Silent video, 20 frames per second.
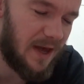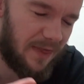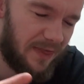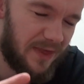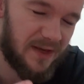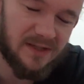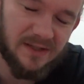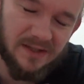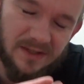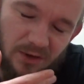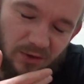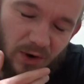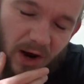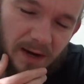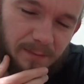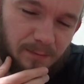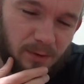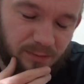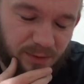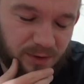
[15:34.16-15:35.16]
this, you know,
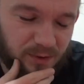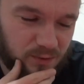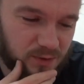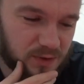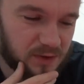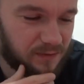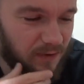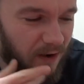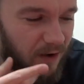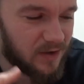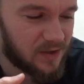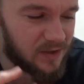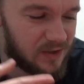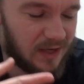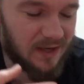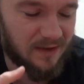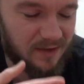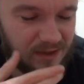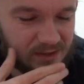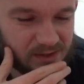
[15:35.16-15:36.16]
I'd probably go as far as
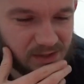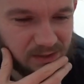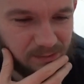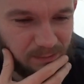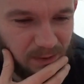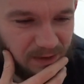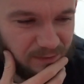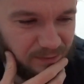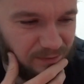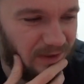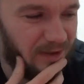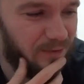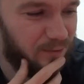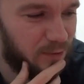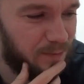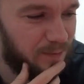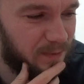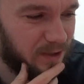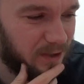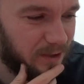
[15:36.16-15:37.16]
saying this is my
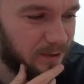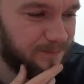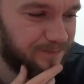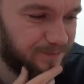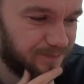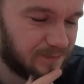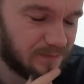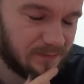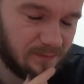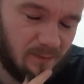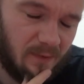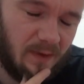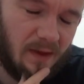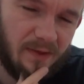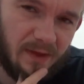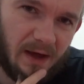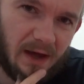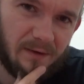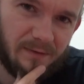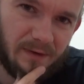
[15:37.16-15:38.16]
favourite beer
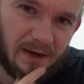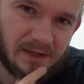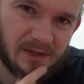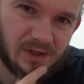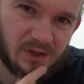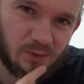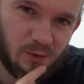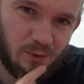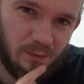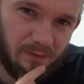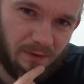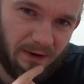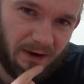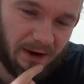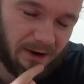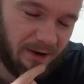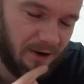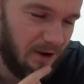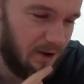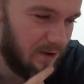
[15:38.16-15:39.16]
that I've had so
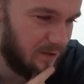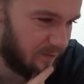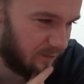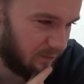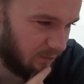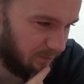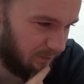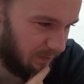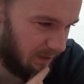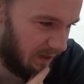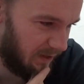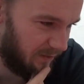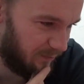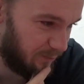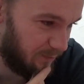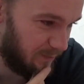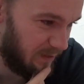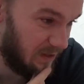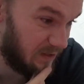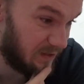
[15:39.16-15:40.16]
far from uh,
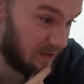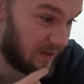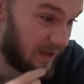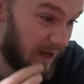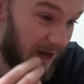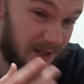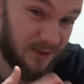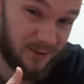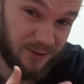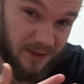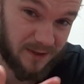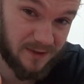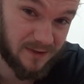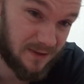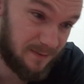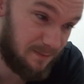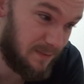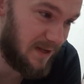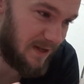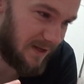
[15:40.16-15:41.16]
from Isakadu, and
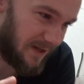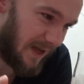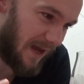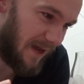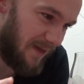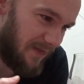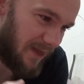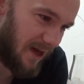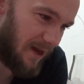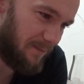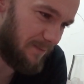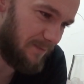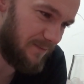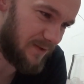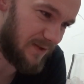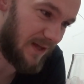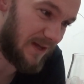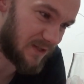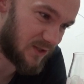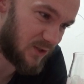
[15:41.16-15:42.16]
to me again that
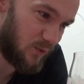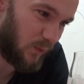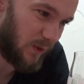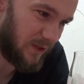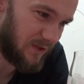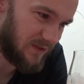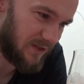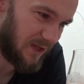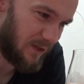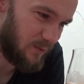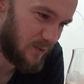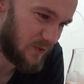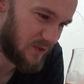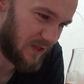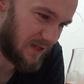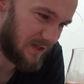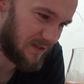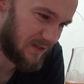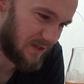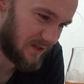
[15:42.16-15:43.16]
that's the one
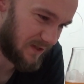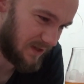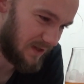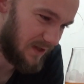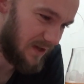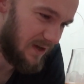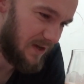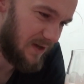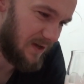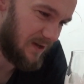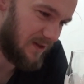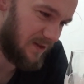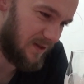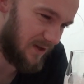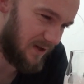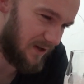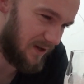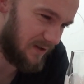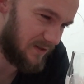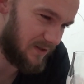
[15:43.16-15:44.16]
downside to the
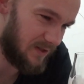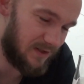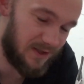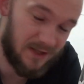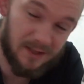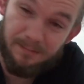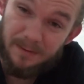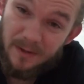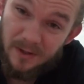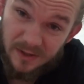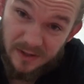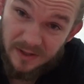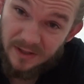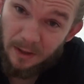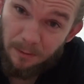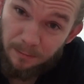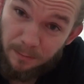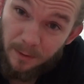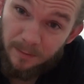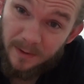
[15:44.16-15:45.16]
the to these beers is
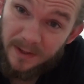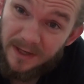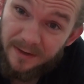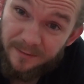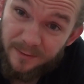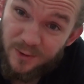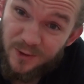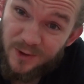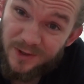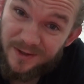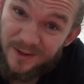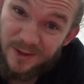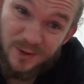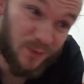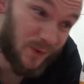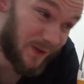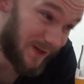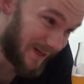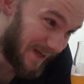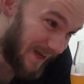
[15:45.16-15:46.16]
I'll probably never drink
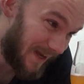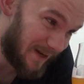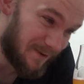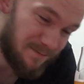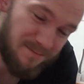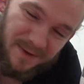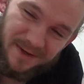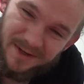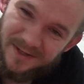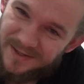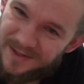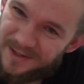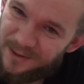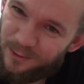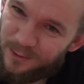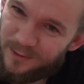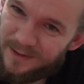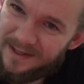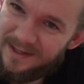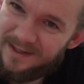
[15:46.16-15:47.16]
this one again because they
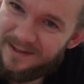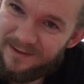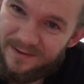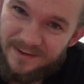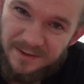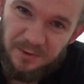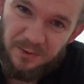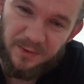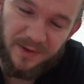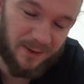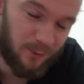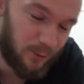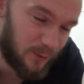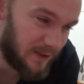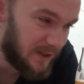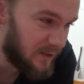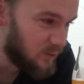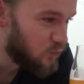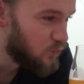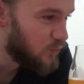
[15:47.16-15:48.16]
only you know they
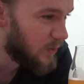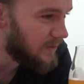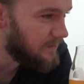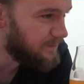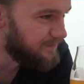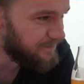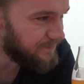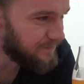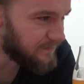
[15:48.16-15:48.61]
only do it